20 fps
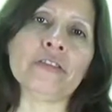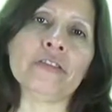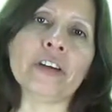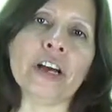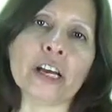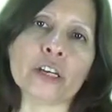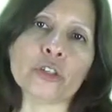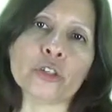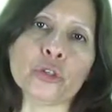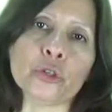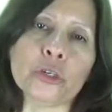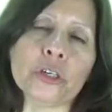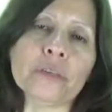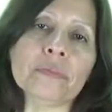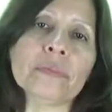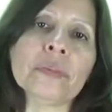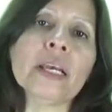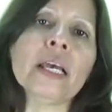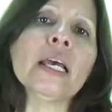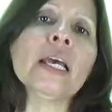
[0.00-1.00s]
factor.
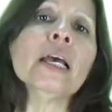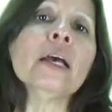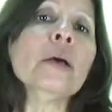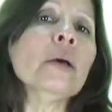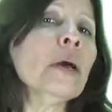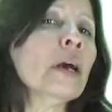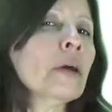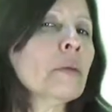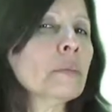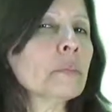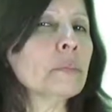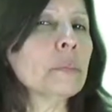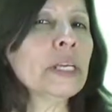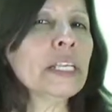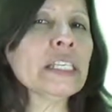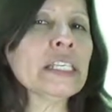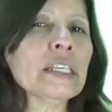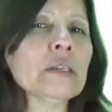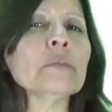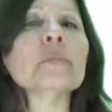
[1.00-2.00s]

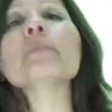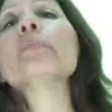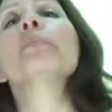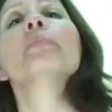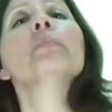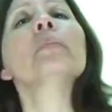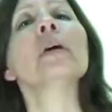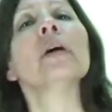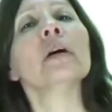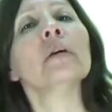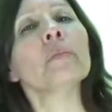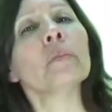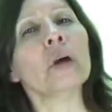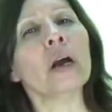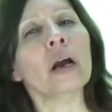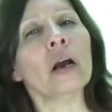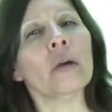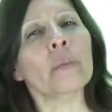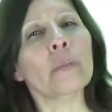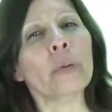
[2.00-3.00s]
Building
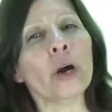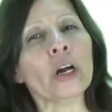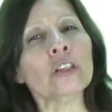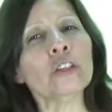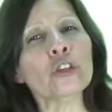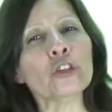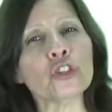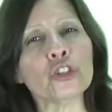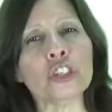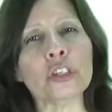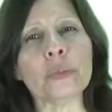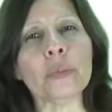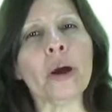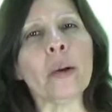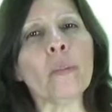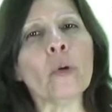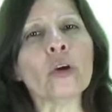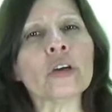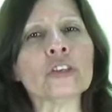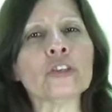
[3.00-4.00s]
a partnership
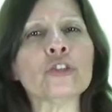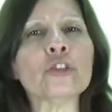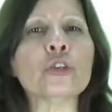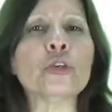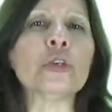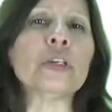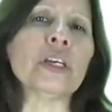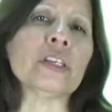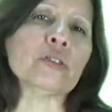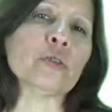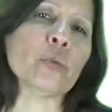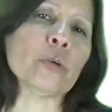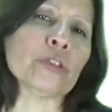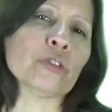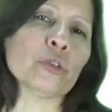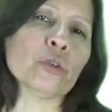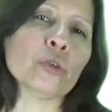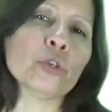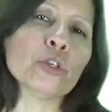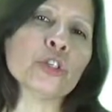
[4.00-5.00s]
among students was
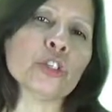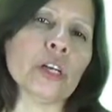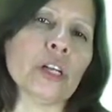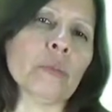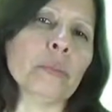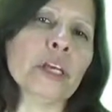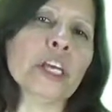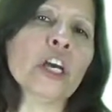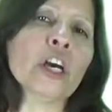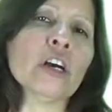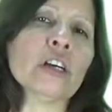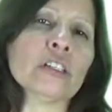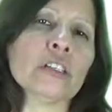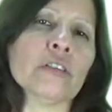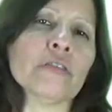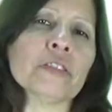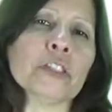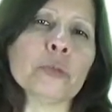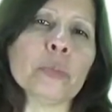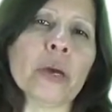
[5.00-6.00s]
crucial because
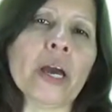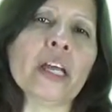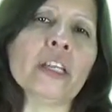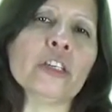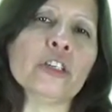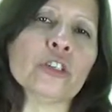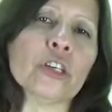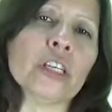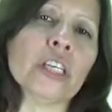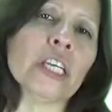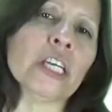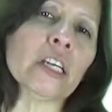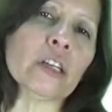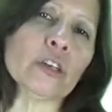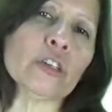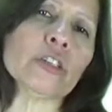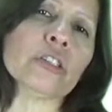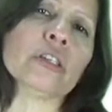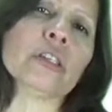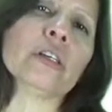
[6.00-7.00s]
of a Spanish and
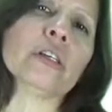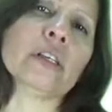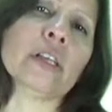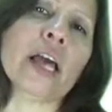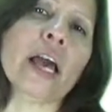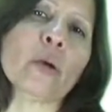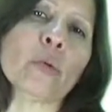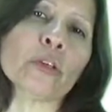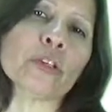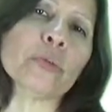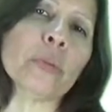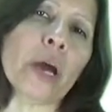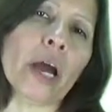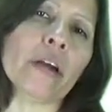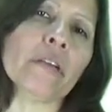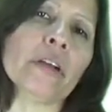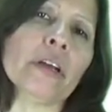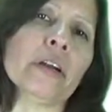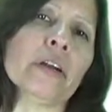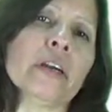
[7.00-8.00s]
English language
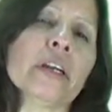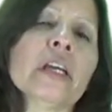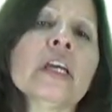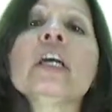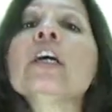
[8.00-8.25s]
barrier.